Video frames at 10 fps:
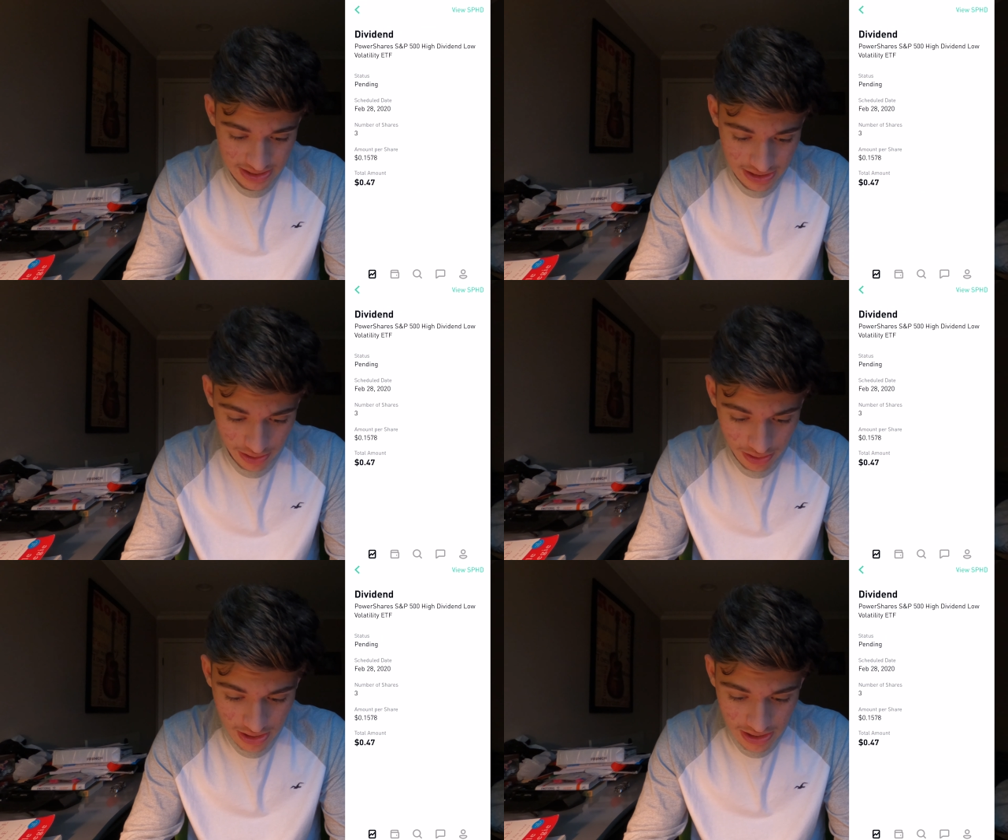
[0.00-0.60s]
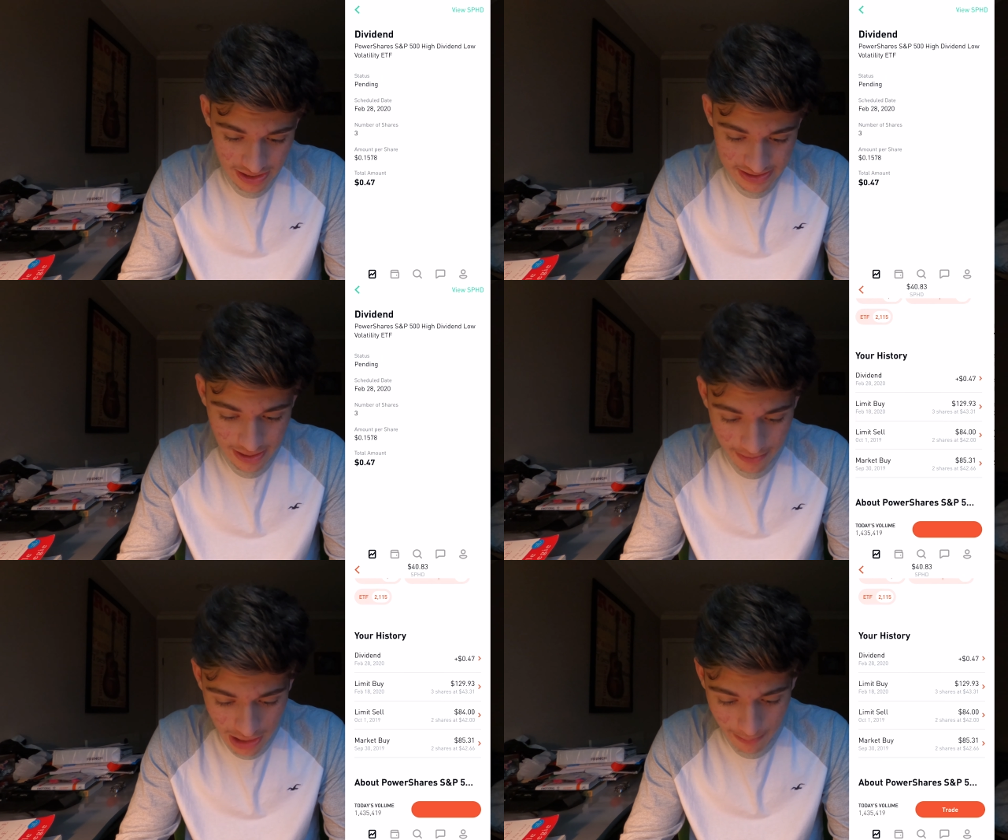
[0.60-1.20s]
see here, it's
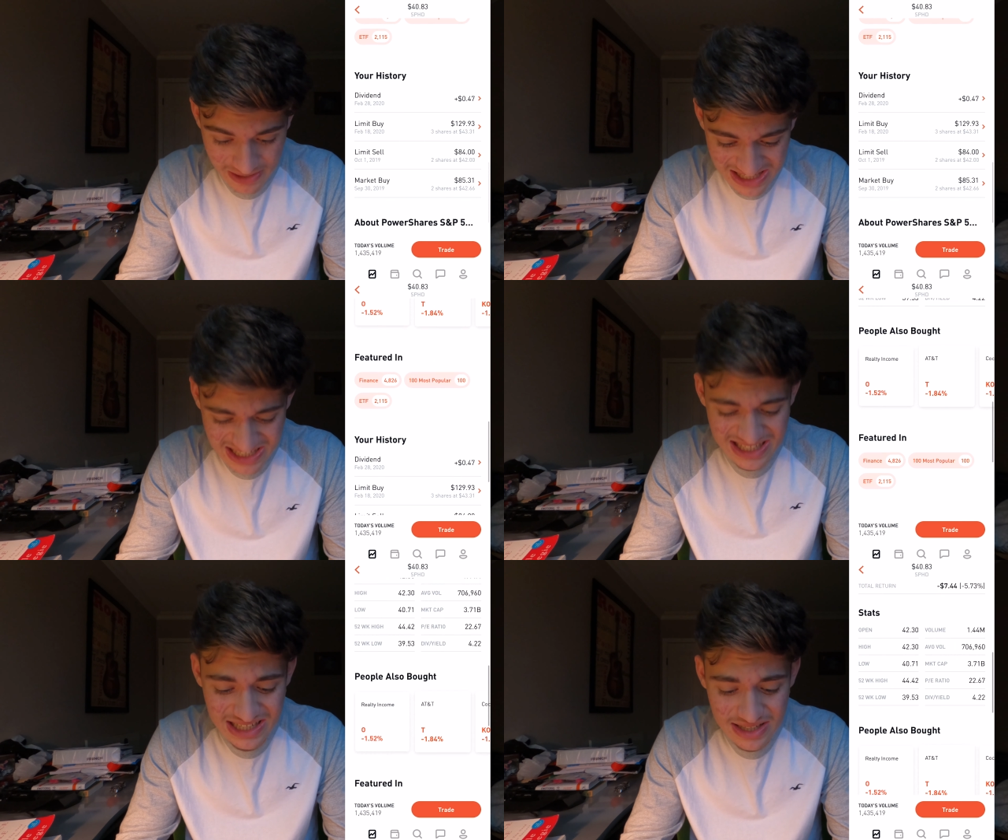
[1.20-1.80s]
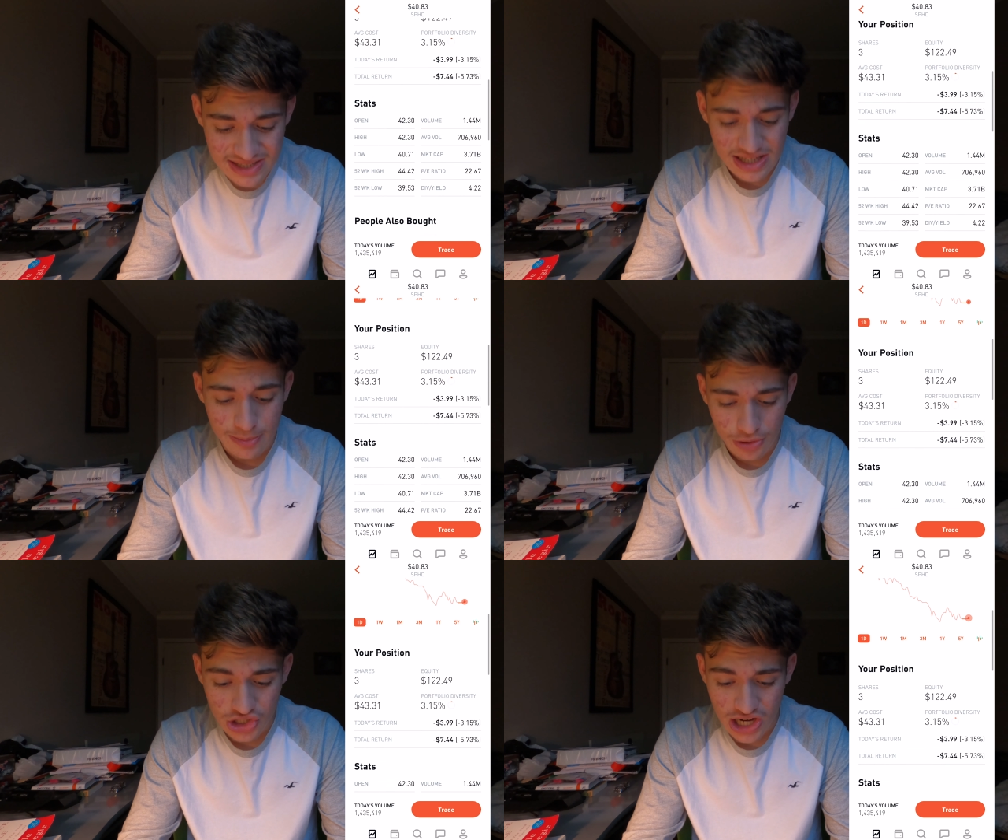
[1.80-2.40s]
coming up 16
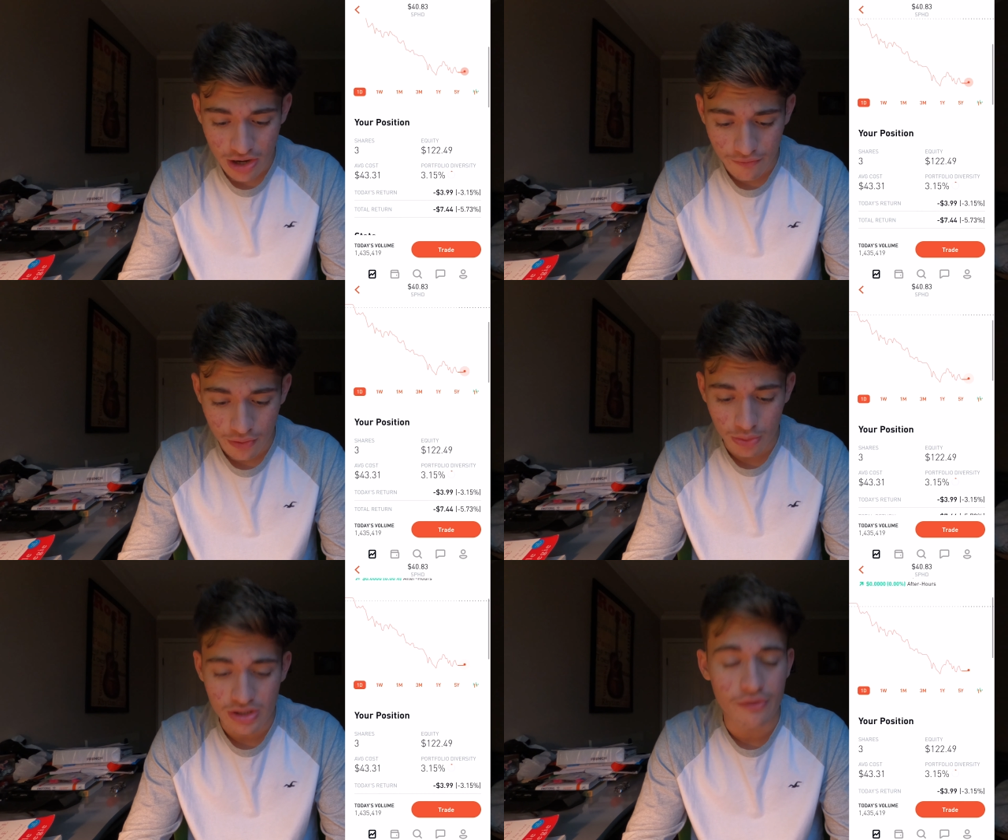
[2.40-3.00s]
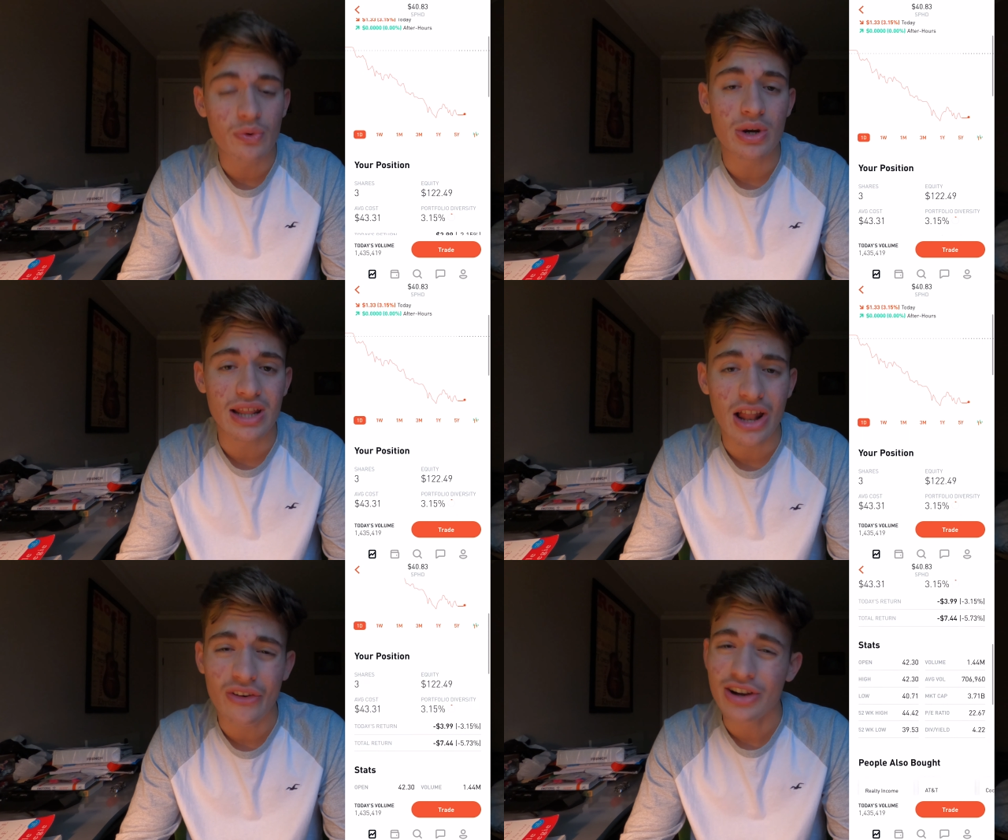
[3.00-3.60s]
cents per share for only a
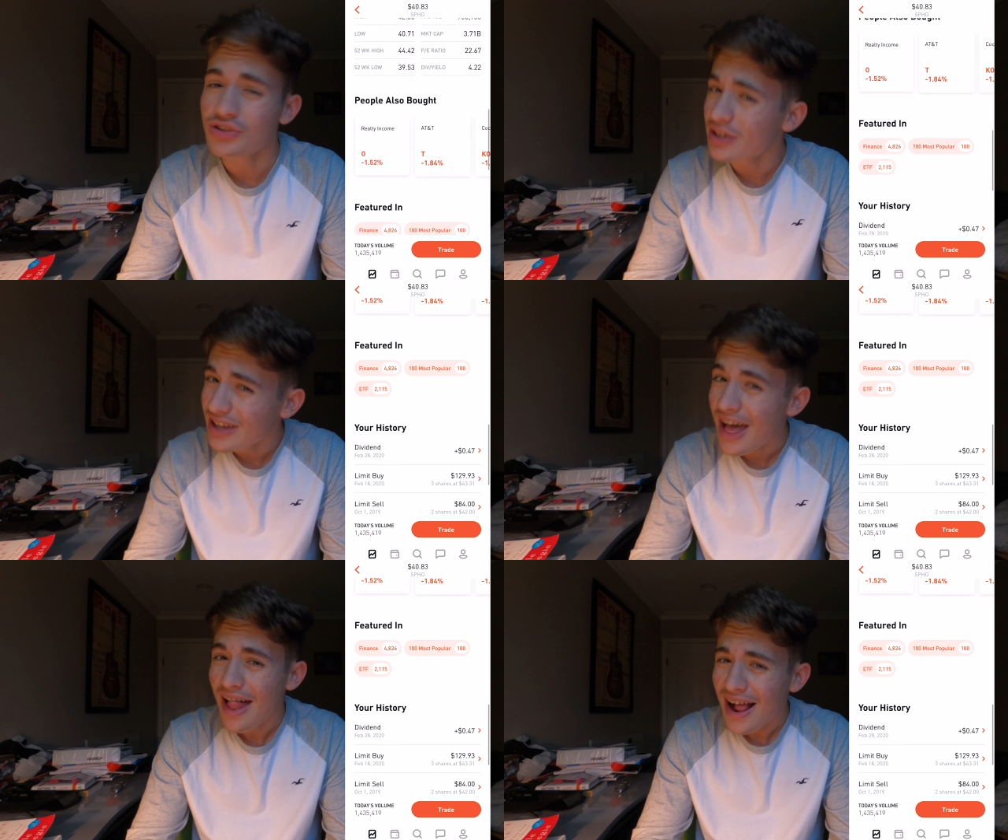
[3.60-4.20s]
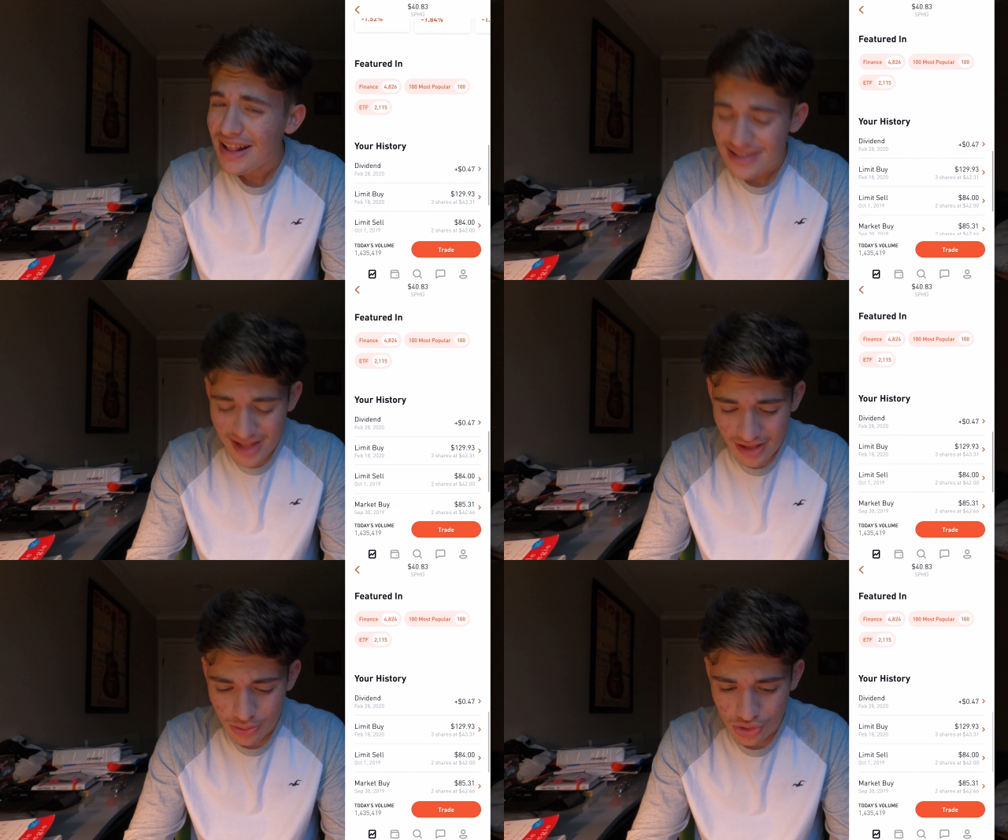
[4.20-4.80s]
$40 entry. That's
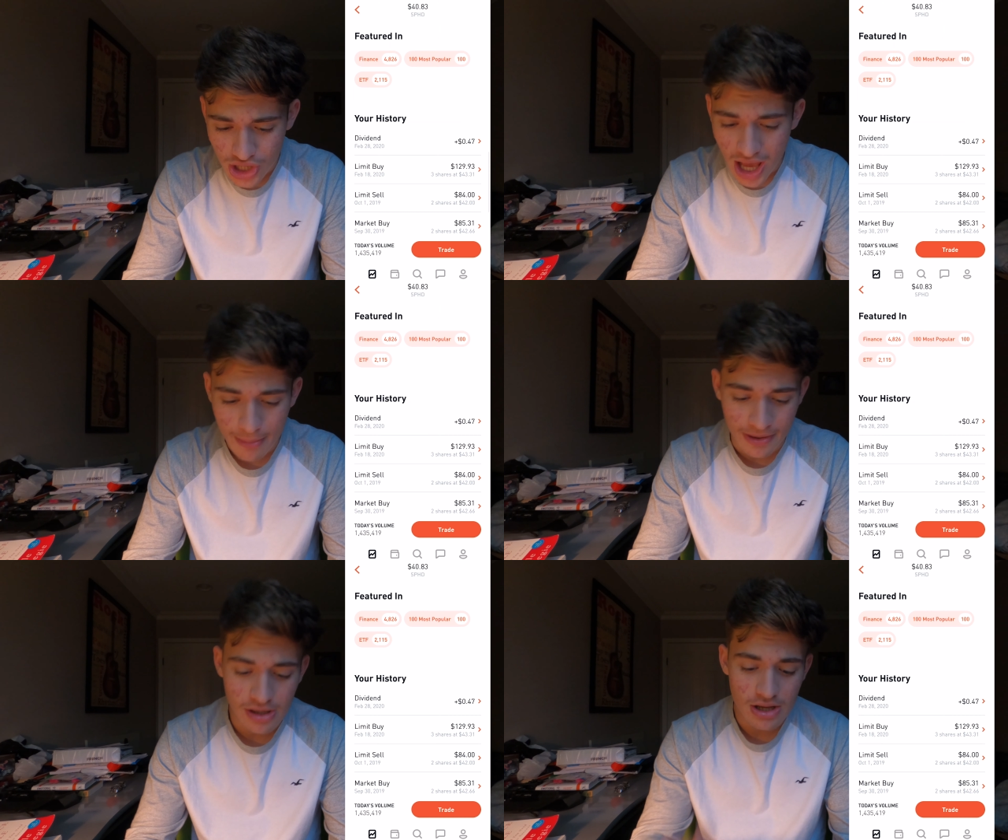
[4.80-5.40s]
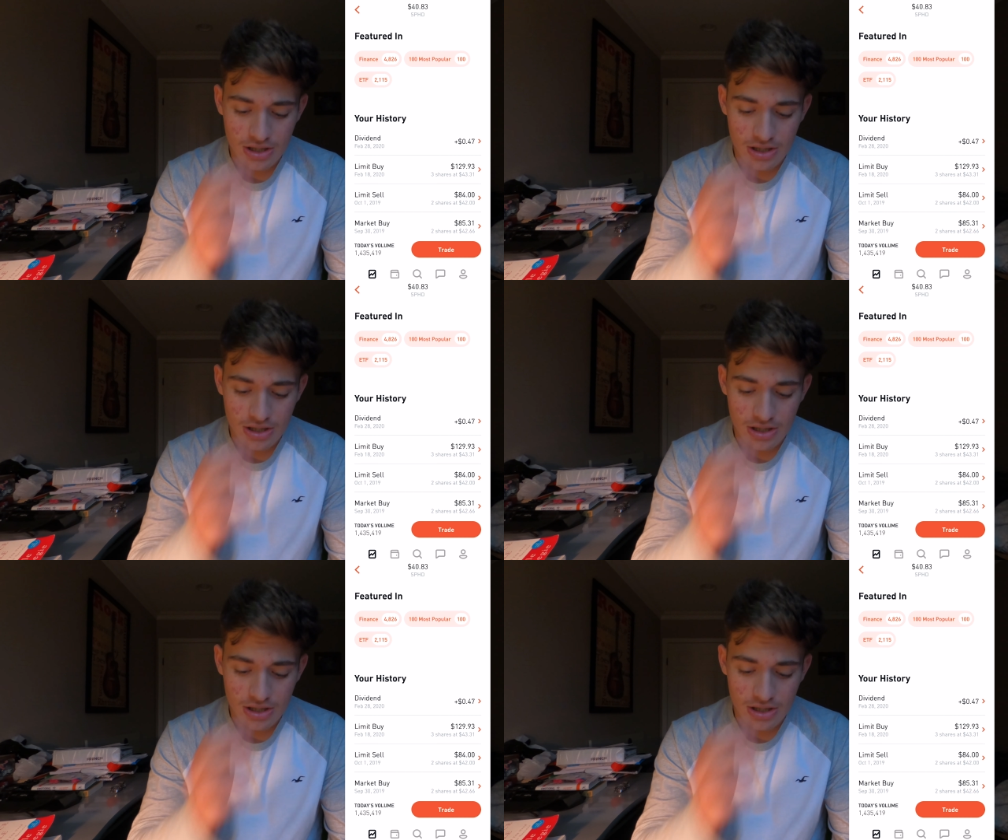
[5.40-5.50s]
not too shabby.